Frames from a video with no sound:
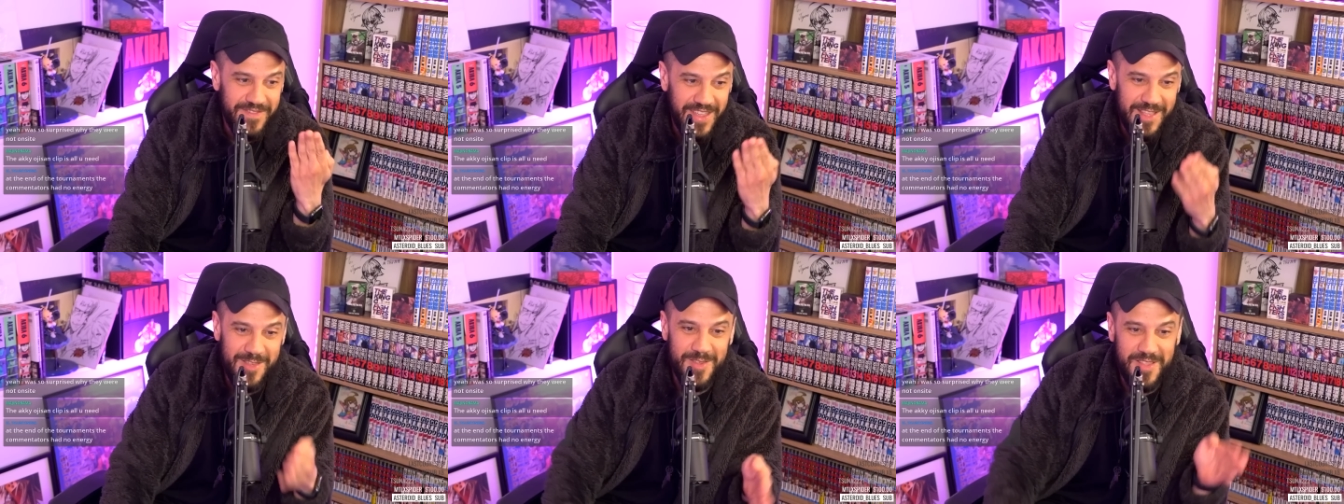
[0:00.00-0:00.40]

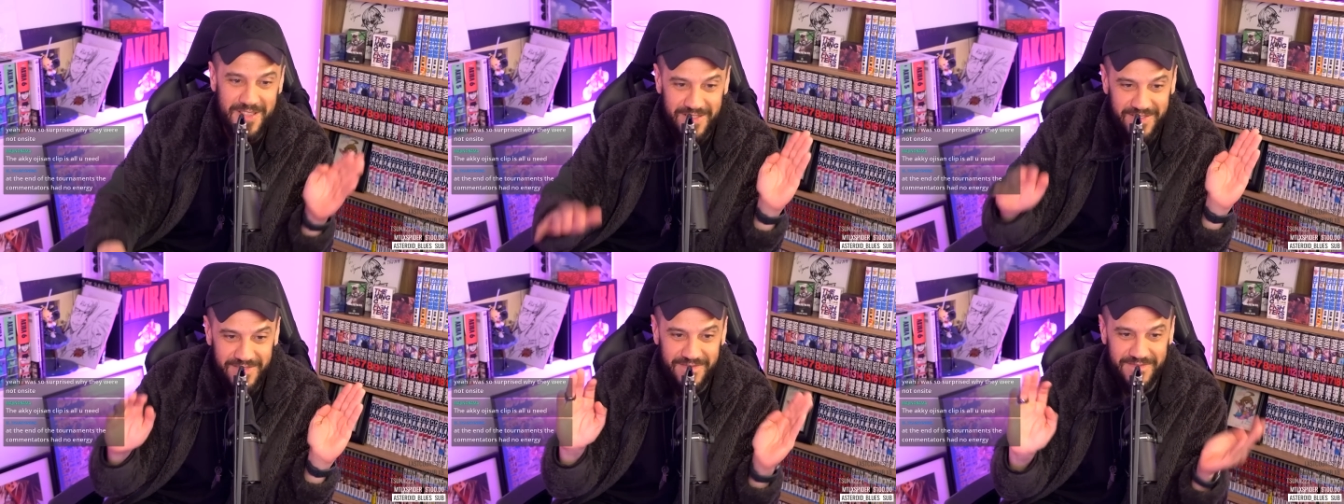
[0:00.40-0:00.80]
it just
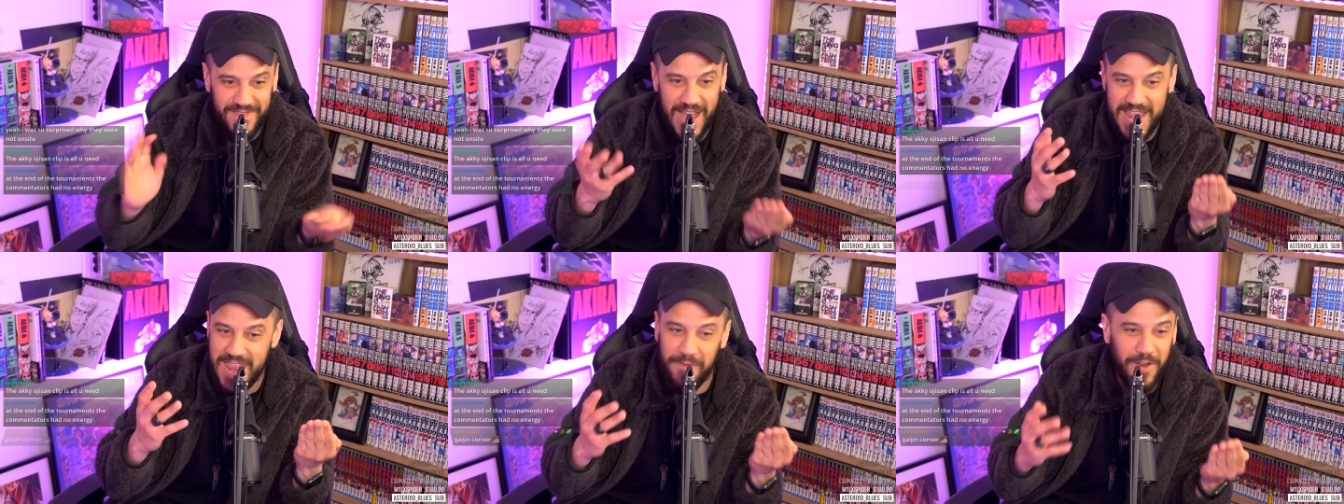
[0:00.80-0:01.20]

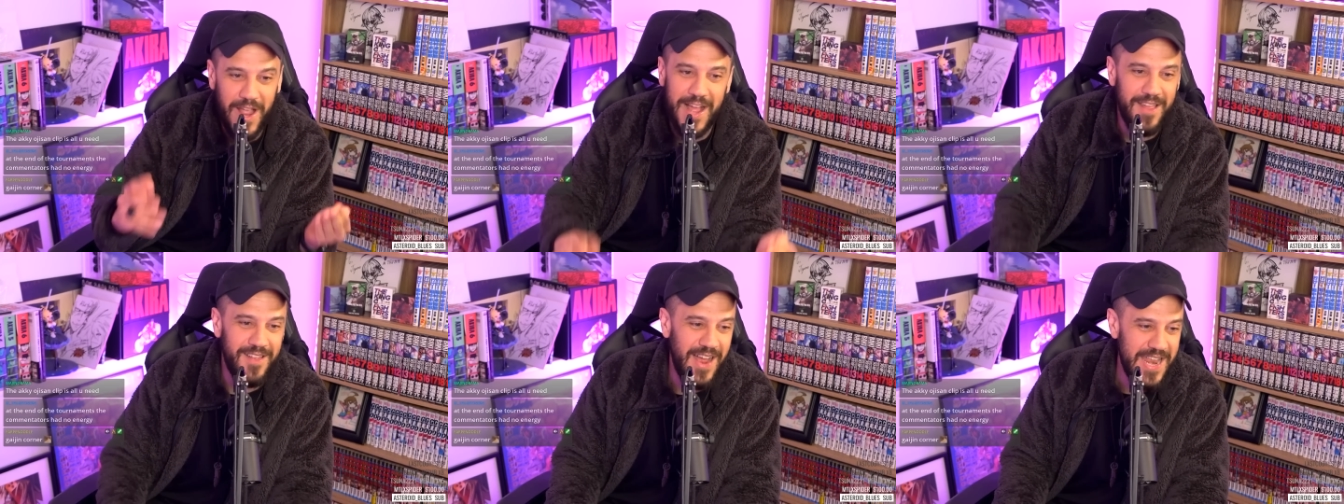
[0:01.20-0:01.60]
I never
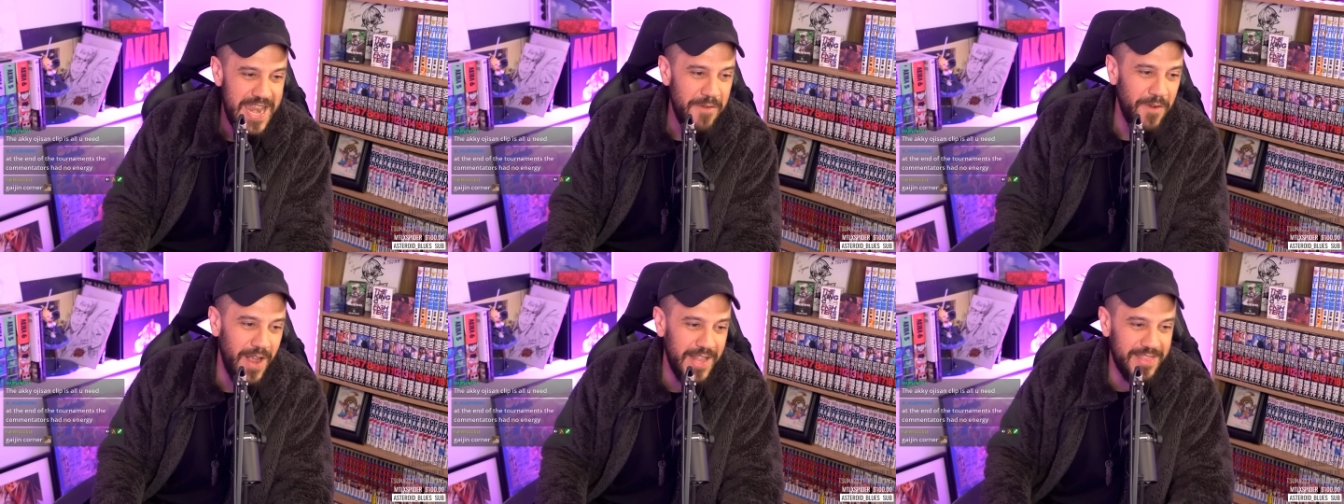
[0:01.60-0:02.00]
got I
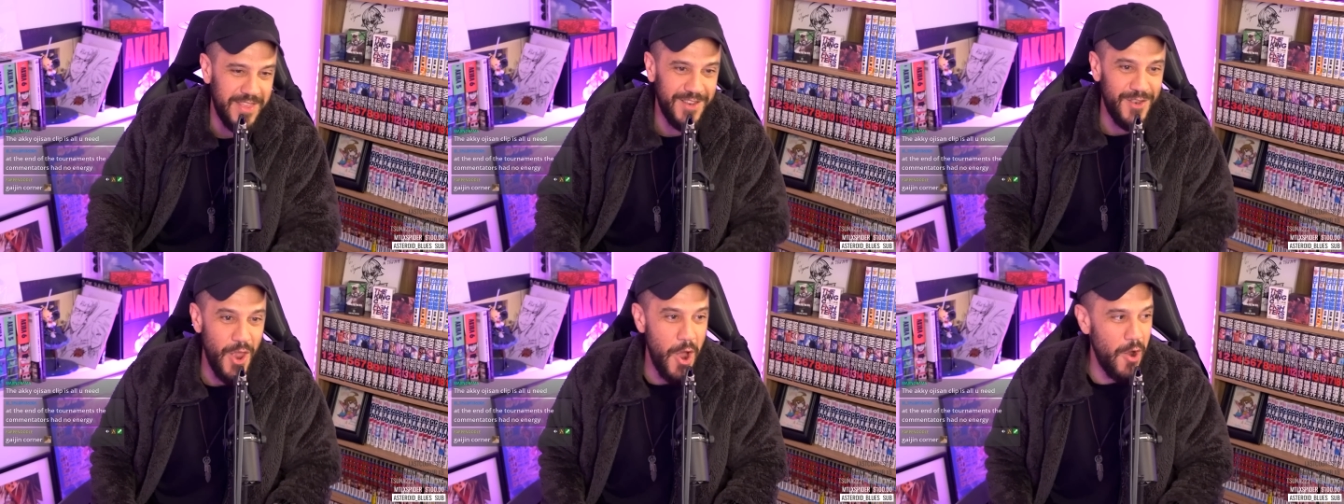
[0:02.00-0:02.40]
never got
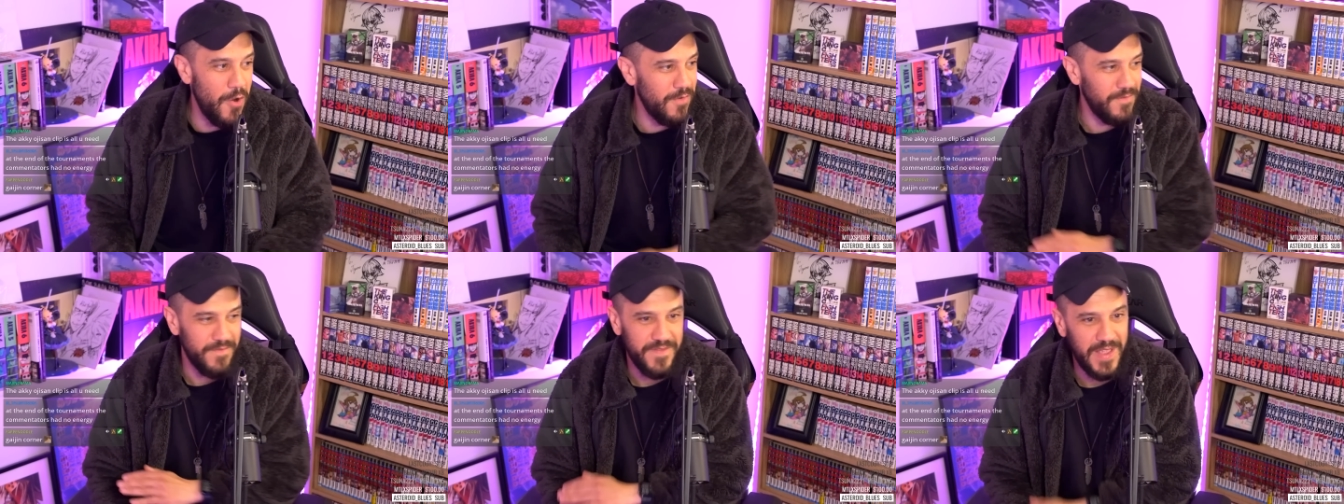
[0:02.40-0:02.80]
the
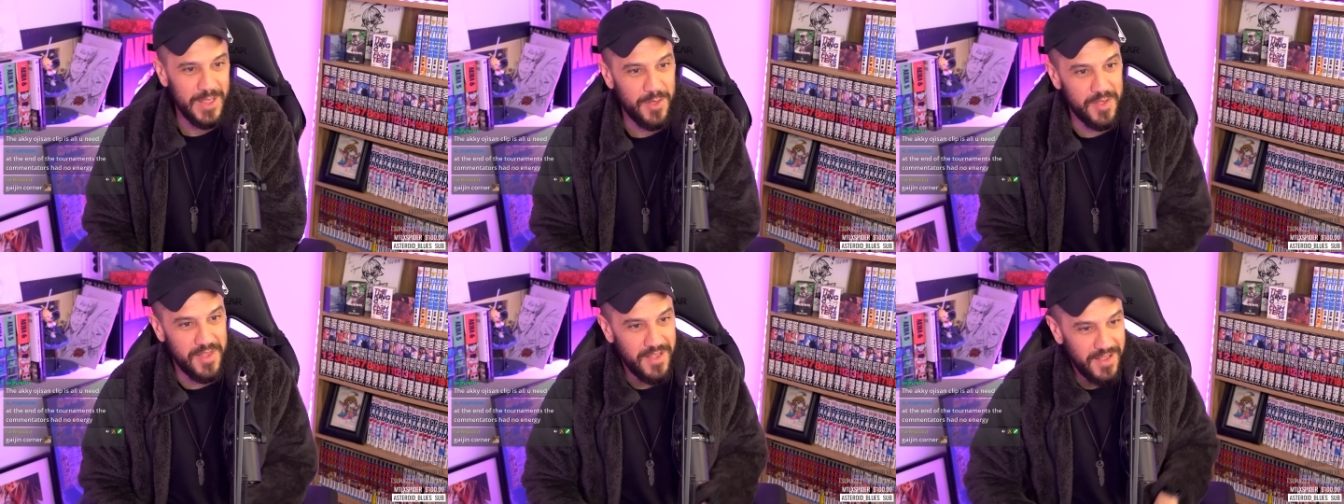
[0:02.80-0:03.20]
no. It
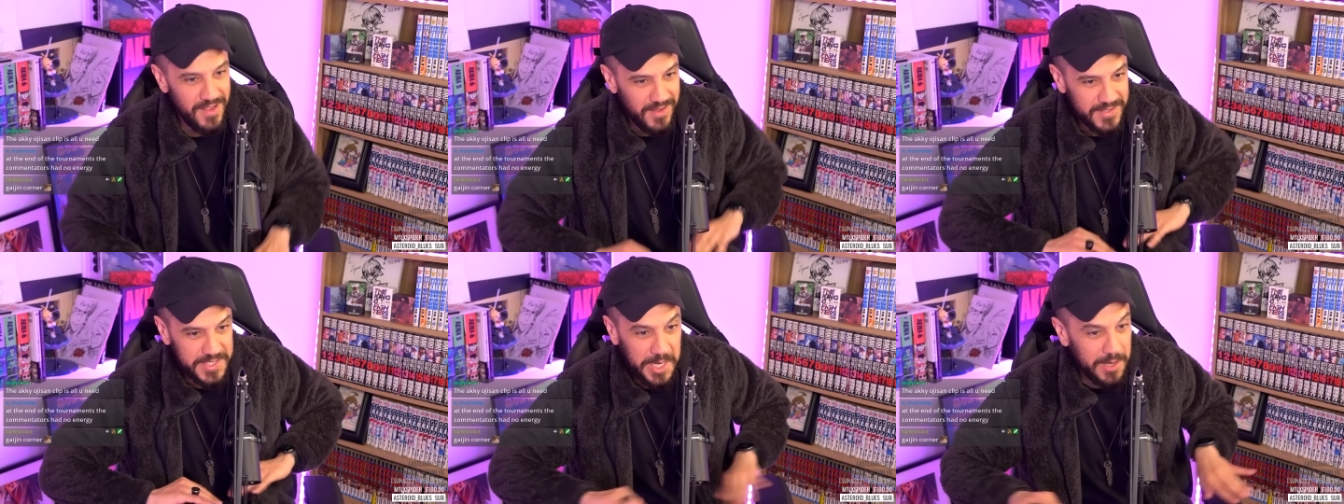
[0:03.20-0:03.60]
just
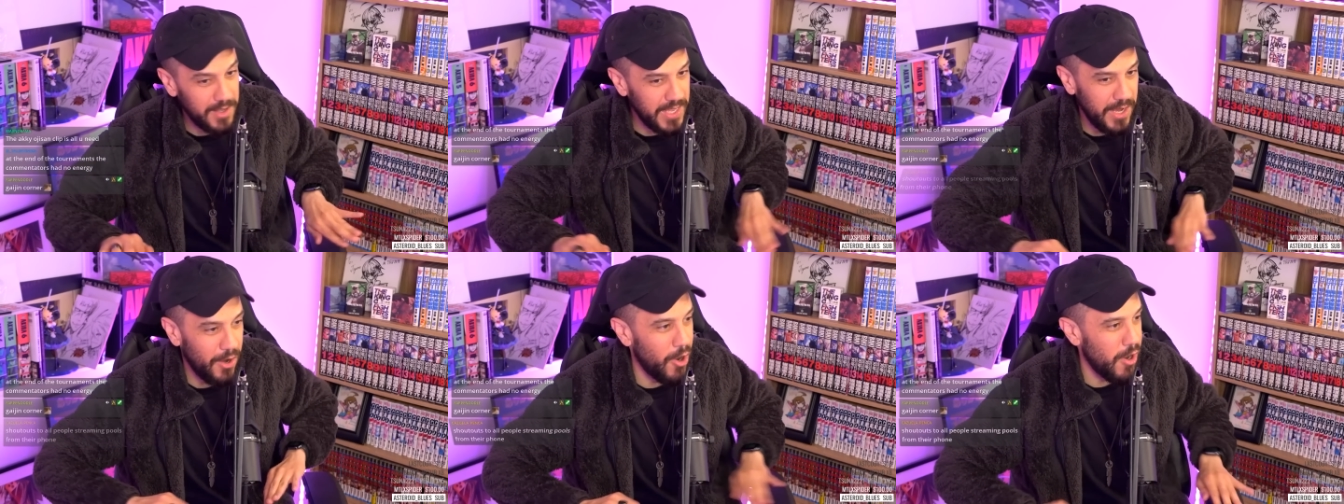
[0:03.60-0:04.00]

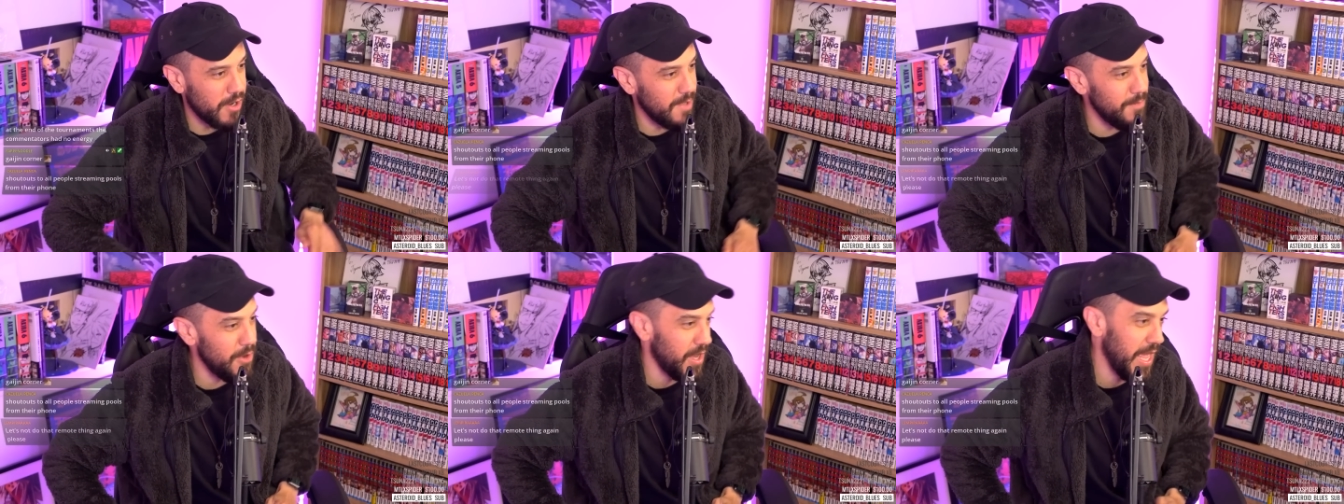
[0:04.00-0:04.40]
suddenly all
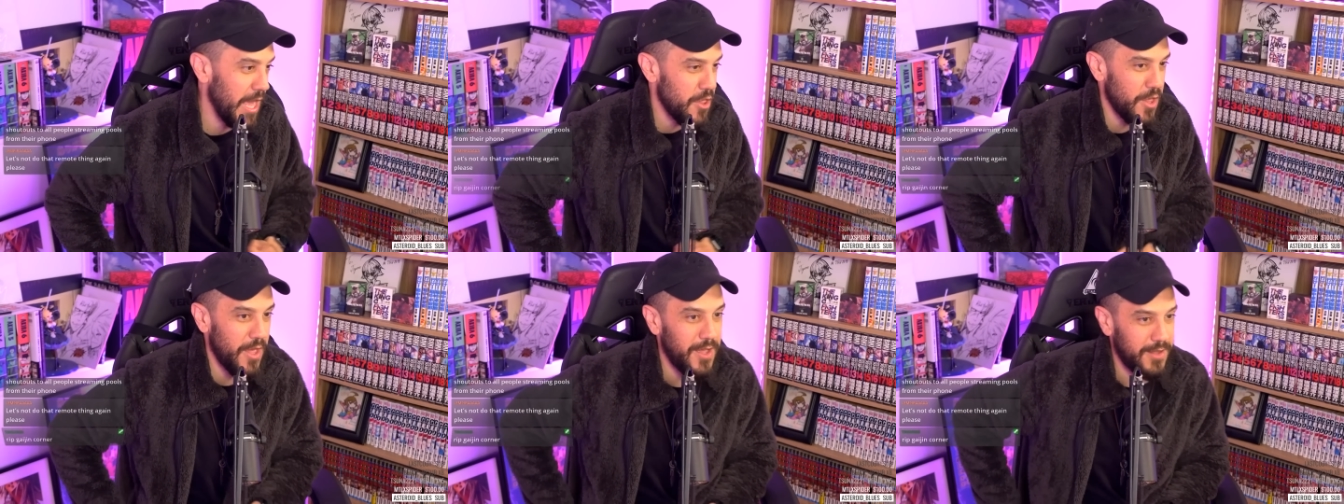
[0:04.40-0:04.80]

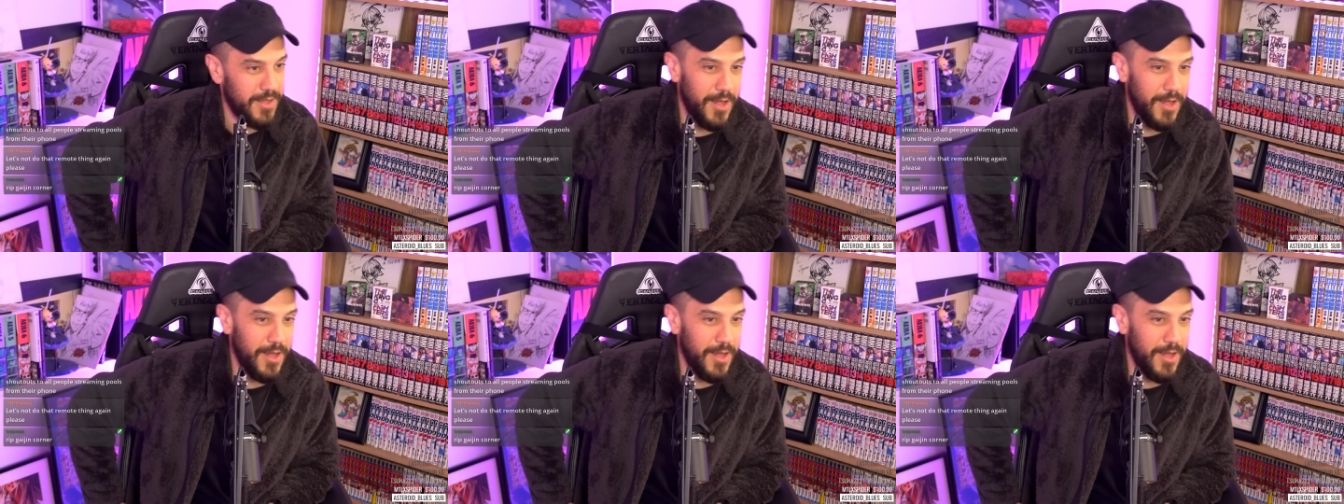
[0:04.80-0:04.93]
communication got